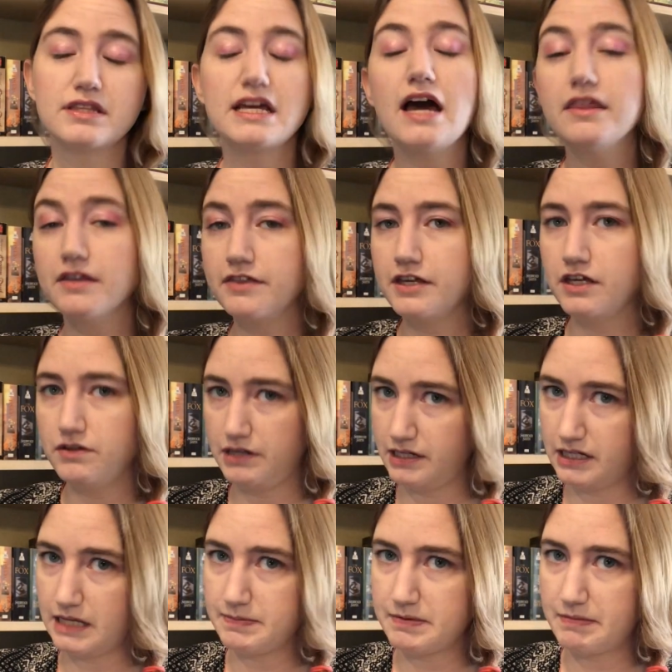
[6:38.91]
The other thing you need to
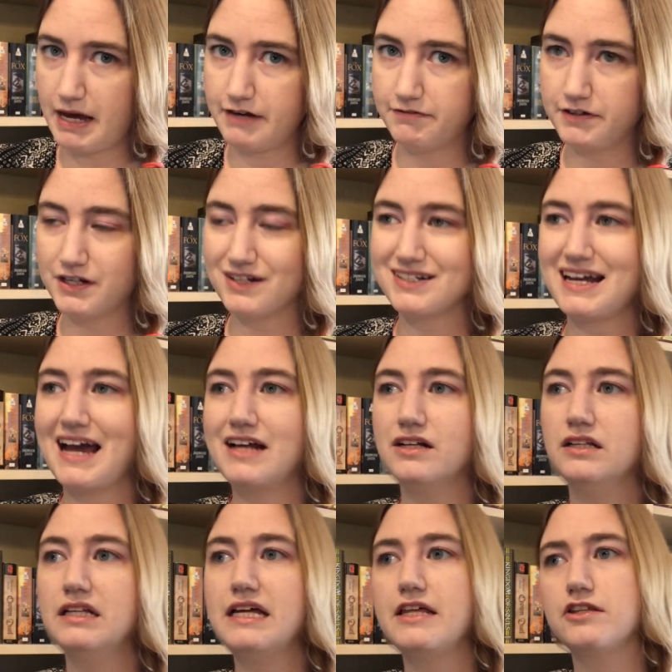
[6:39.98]
keep in mind for your
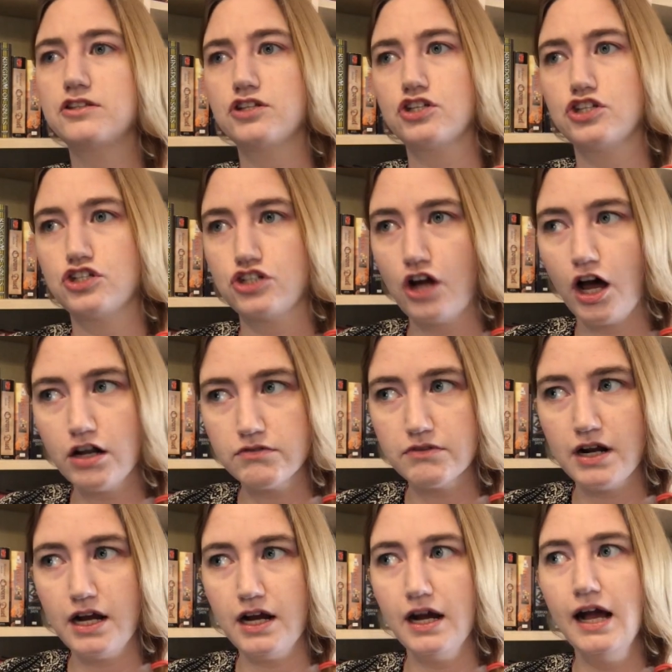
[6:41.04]
title is
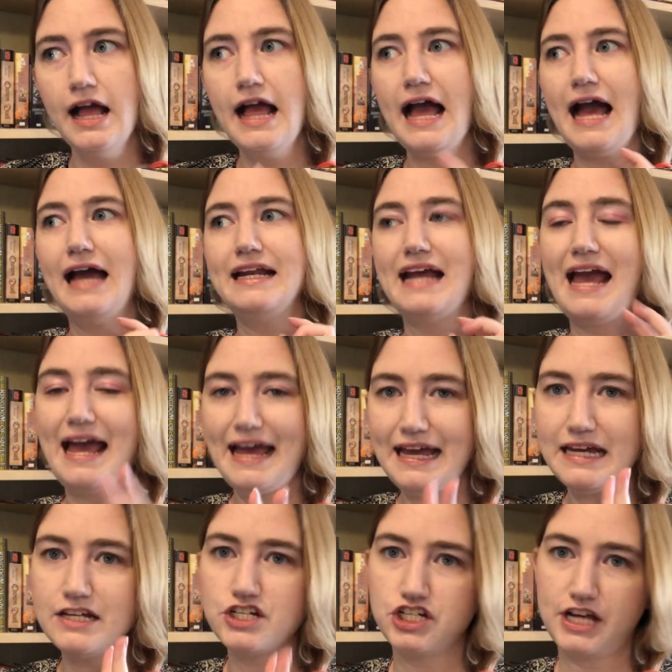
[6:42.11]
genre and
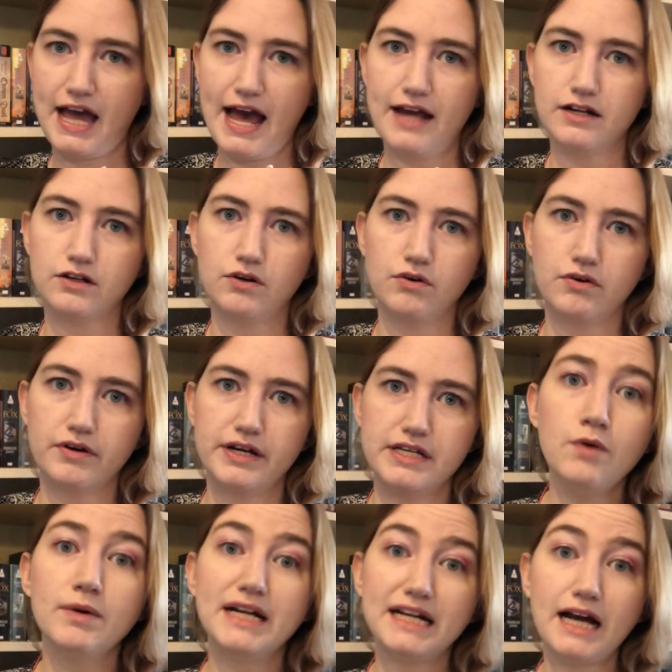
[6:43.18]
age category.
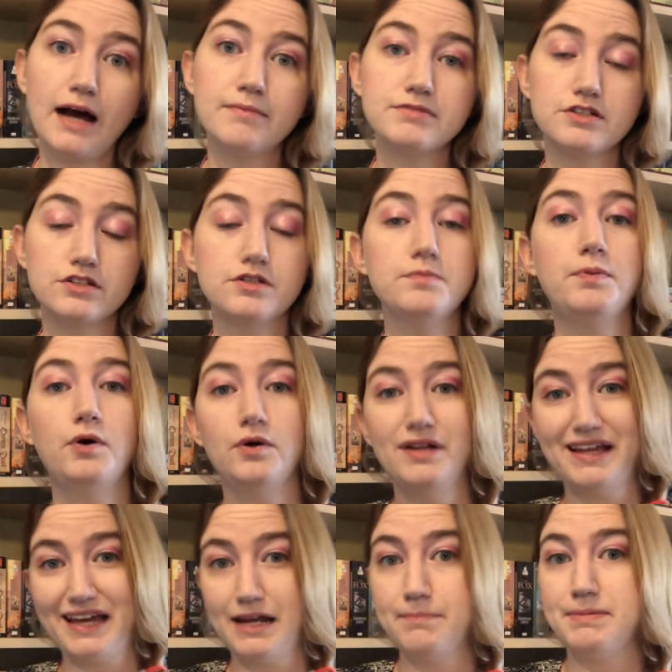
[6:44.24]
When it comes to
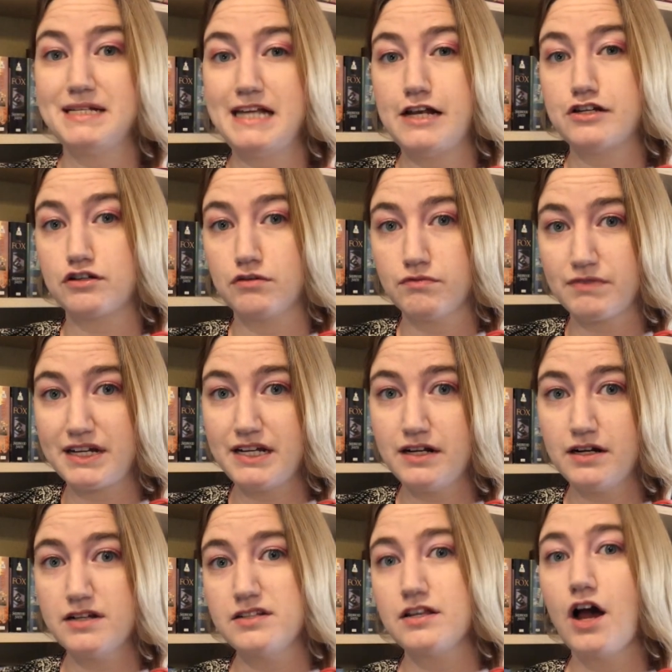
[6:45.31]
pulling in potential
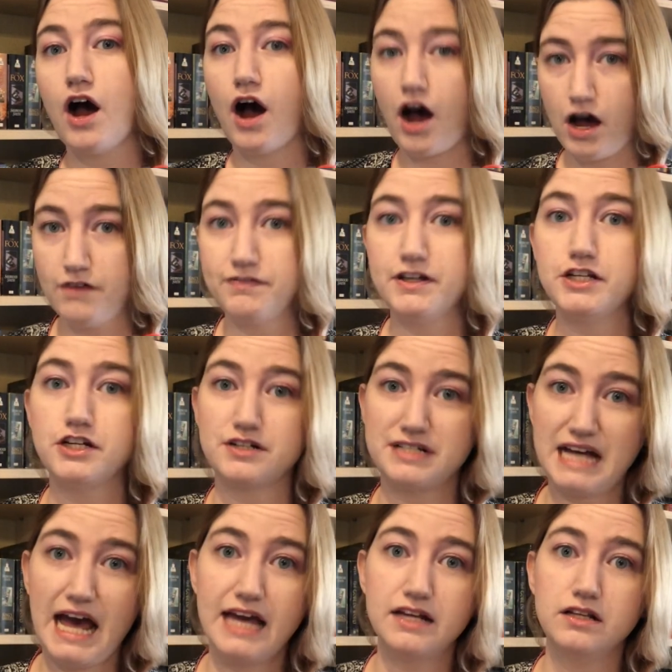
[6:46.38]
readers, often your
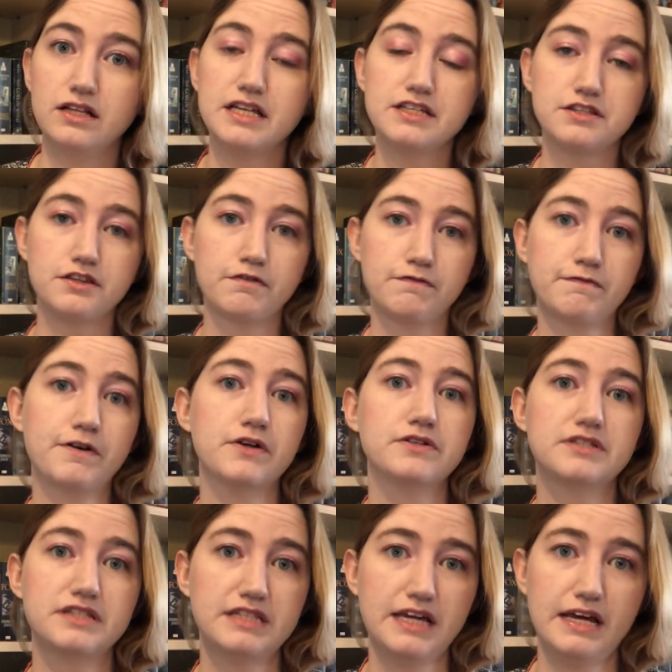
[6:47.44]
title is the
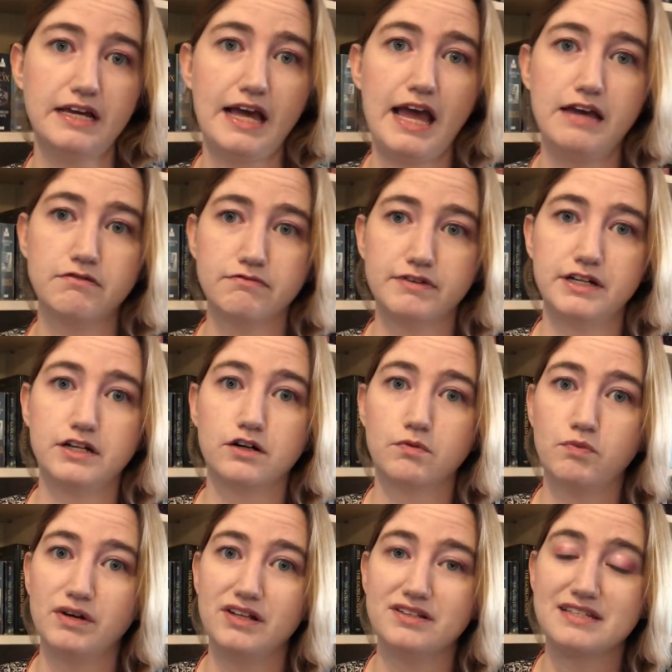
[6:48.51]
first thing a reader
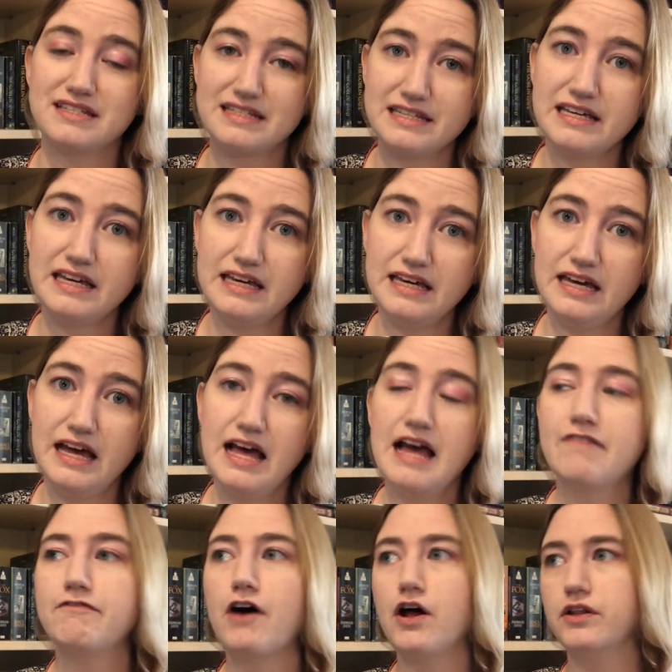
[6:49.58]
will see,
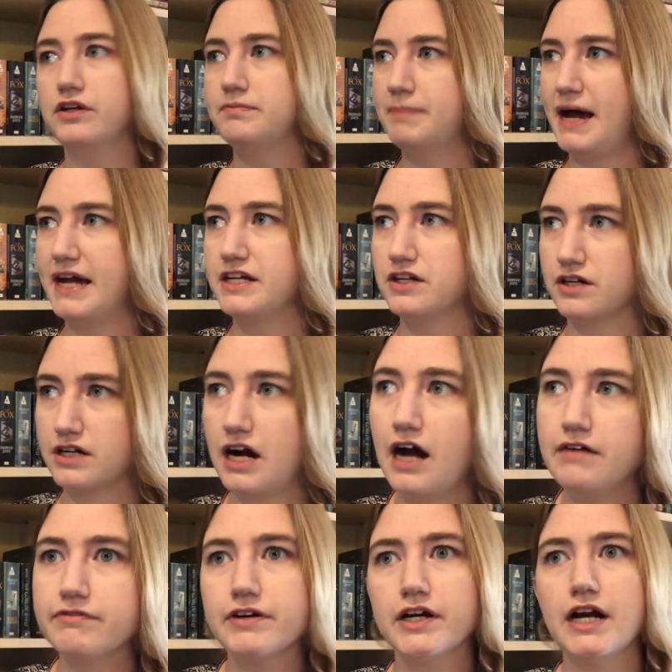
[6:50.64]
followed by your
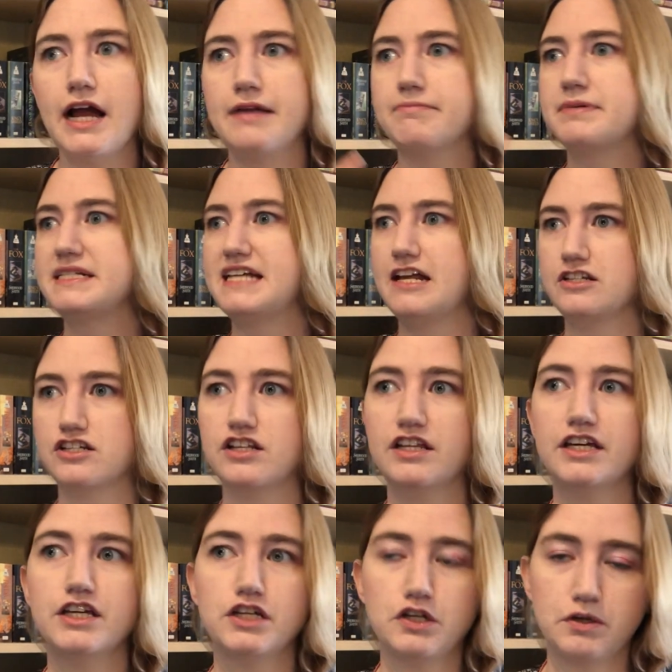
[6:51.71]
cover and
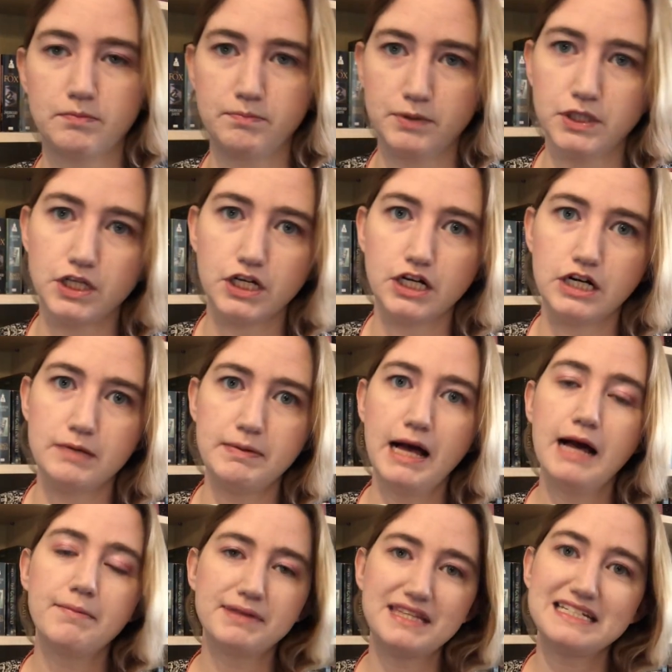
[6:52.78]
potentially your blurb,
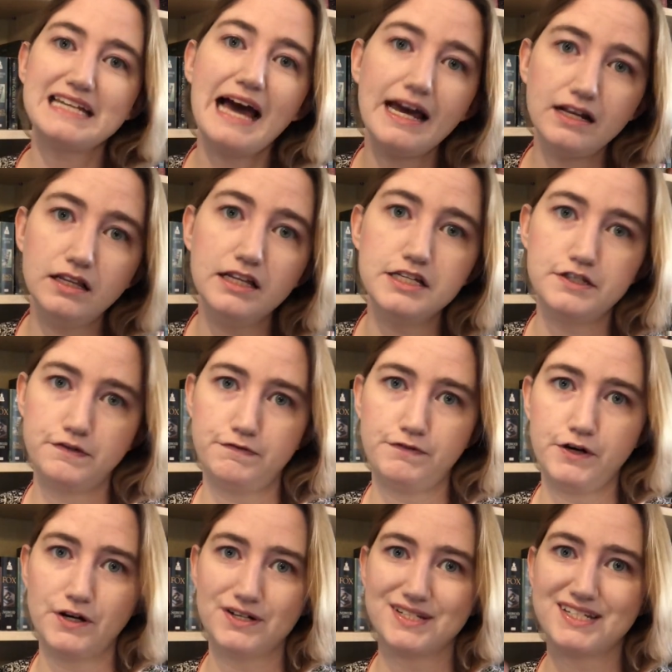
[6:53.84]
but the title is
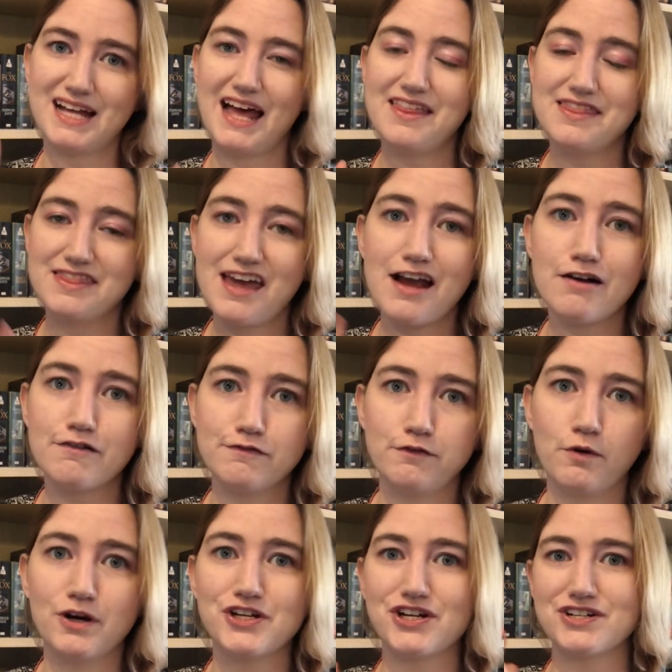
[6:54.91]
first, and
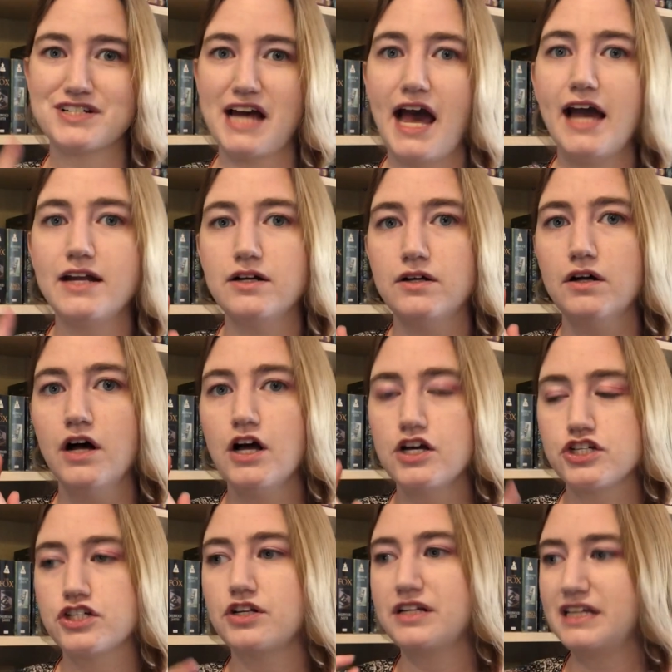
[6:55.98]
therefore your title
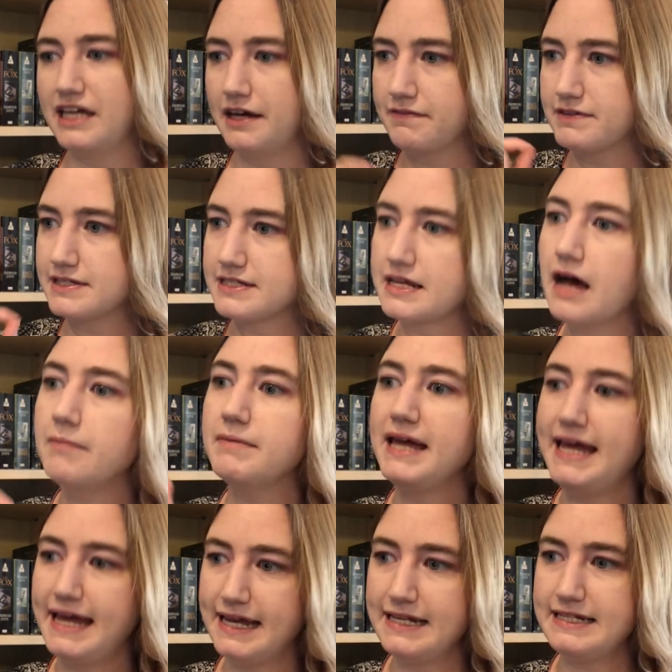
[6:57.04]
should give some
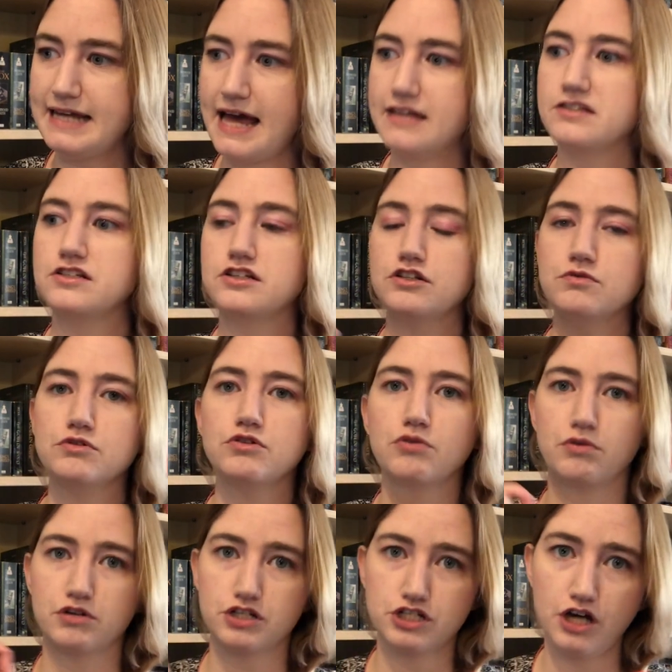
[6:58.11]
hint as to
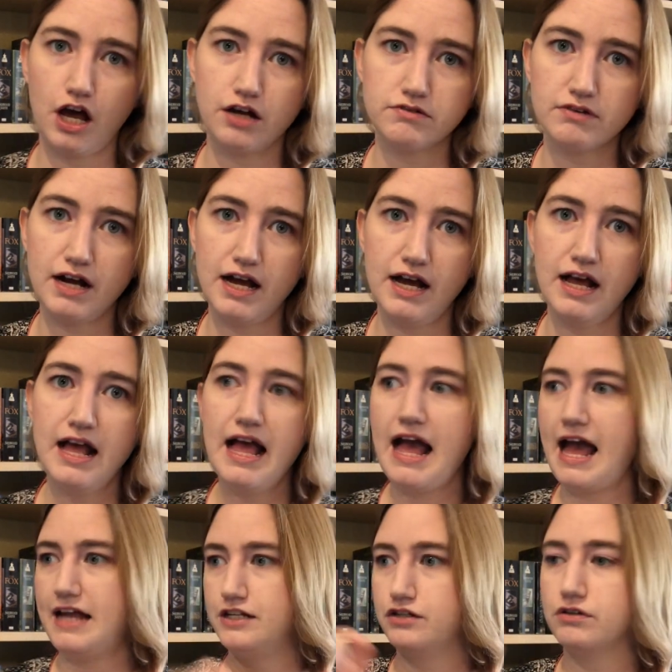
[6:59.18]
your genre
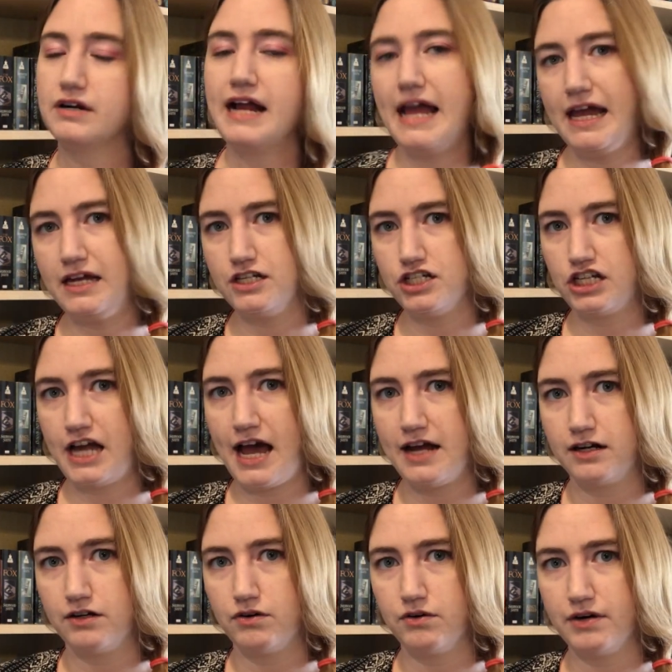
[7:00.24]
and your age
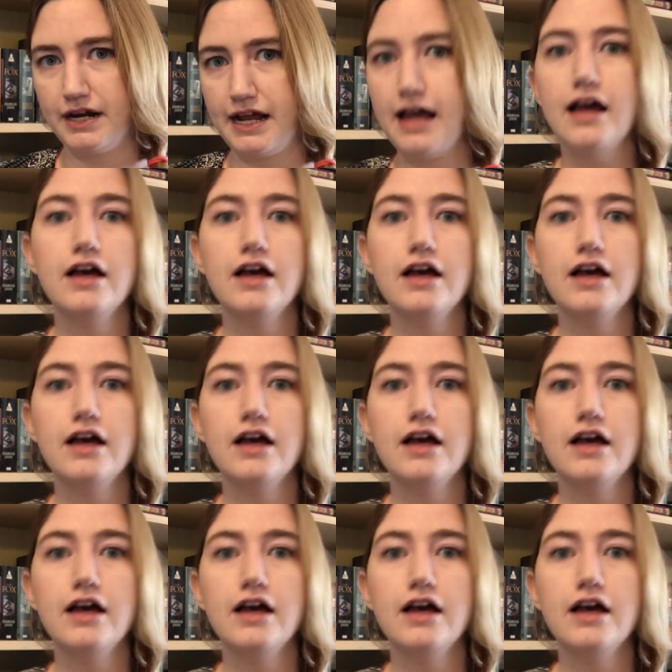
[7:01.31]
category.